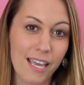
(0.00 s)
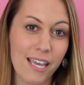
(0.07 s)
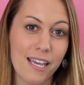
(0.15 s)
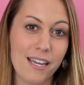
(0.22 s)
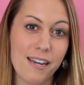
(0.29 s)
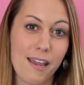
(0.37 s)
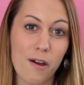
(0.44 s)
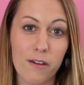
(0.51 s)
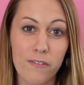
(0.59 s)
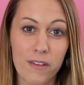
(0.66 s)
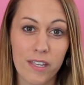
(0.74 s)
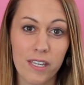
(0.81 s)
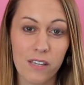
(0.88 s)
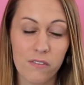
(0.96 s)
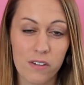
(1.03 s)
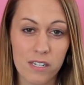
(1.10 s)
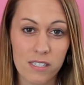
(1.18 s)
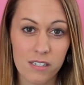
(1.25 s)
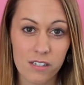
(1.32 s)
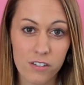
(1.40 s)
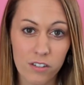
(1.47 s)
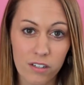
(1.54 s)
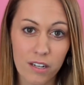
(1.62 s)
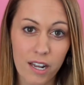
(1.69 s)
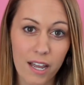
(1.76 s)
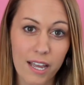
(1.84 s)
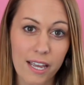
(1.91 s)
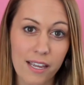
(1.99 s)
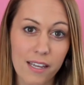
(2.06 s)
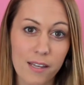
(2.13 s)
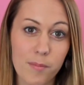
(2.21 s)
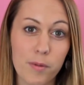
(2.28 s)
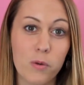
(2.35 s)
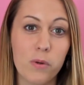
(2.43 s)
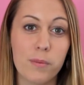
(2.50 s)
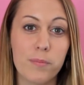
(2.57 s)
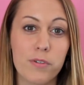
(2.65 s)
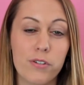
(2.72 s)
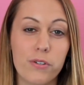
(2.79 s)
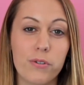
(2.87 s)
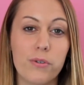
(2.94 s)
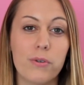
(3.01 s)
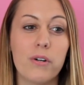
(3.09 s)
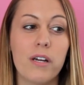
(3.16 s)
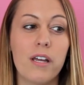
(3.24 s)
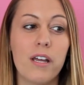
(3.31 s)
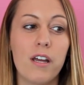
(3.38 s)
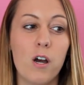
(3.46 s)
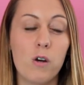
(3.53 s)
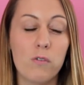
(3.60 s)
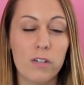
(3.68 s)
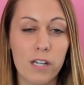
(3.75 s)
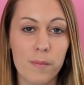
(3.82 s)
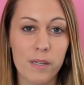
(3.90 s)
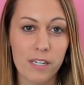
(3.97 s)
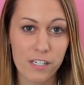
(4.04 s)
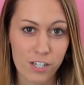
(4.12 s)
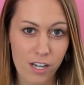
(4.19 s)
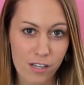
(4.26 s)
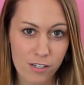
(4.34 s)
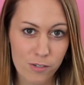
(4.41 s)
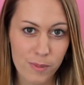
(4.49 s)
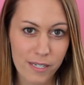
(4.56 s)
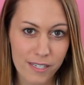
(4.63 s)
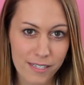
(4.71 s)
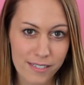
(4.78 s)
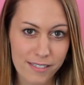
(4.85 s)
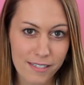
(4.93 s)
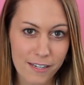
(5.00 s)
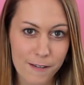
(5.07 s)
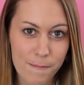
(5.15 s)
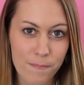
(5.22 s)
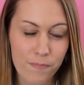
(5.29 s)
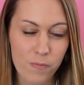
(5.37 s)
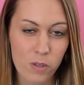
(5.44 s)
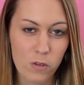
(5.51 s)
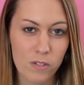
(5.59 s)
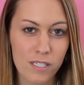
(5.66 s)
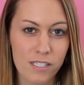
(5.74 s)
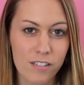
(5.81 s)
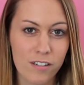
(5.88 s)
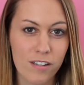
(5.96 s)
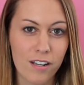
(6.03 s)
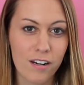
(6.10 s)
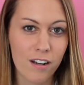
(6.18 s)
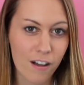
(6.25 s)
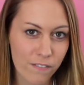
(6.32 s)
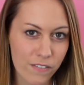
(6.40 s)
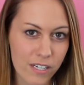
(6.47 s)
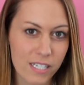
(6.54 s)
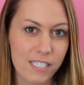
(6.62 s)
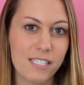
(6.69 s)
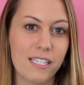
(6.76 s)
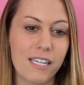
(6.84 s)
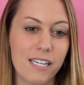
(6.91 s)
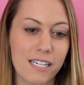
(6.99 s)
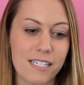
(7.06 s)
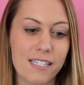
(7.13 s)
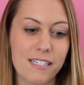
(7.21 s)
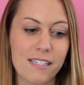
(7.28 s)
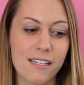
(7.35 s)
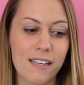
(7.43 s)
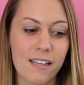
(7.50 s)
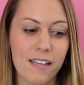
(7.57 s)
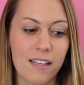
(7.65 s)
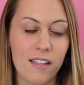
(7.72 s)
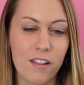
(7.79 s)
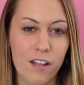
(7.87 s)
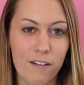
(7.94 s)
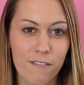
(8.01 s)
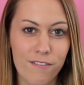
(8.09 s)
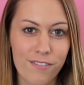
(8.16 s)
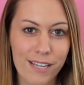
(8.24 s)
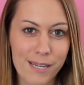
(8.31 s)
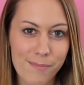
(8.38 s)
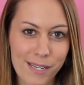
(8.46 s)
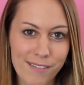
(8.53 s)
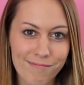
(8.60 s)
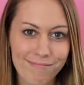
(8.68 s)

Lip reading: And now I feel like even as an adult, I am equipped to overcome any challenge because you've instilled a lot of confidence and love in me.